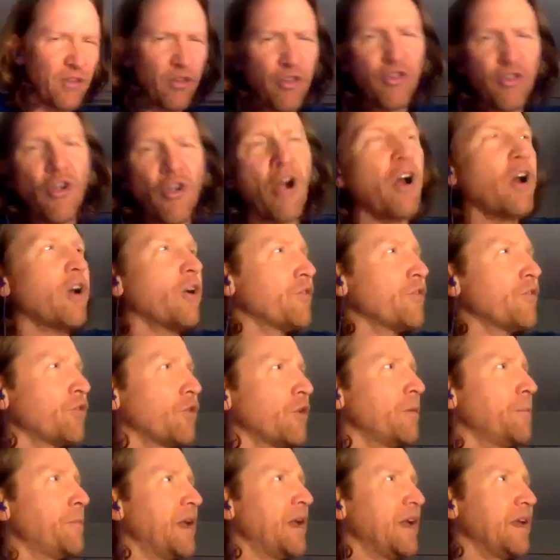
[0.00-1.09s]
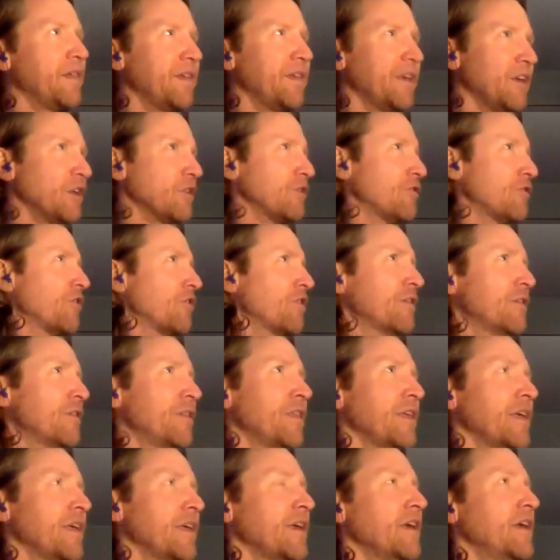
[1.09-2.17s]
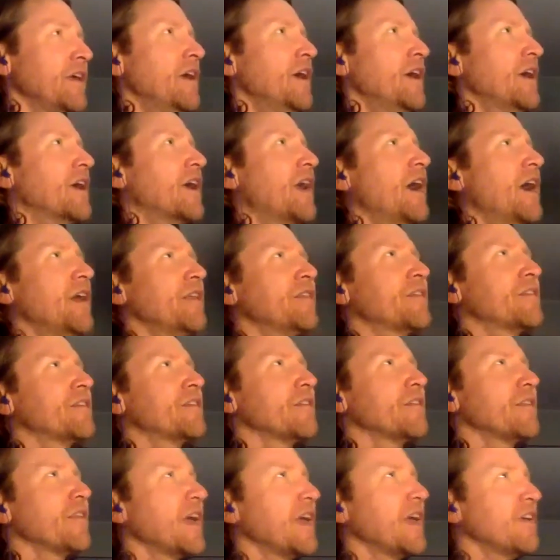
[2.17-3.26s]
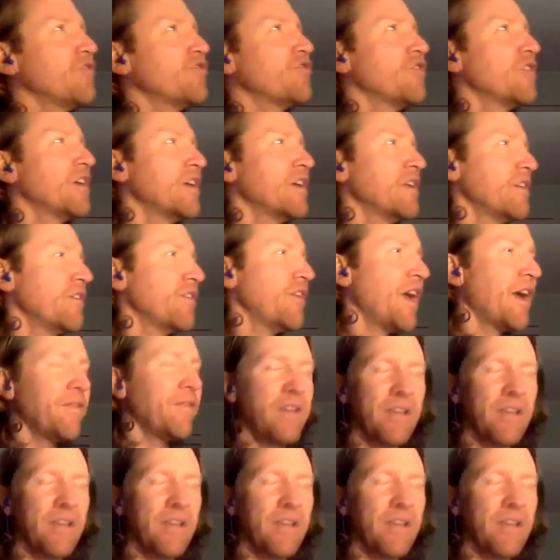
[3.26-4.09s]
stars are amazing. You learn the constellations. You have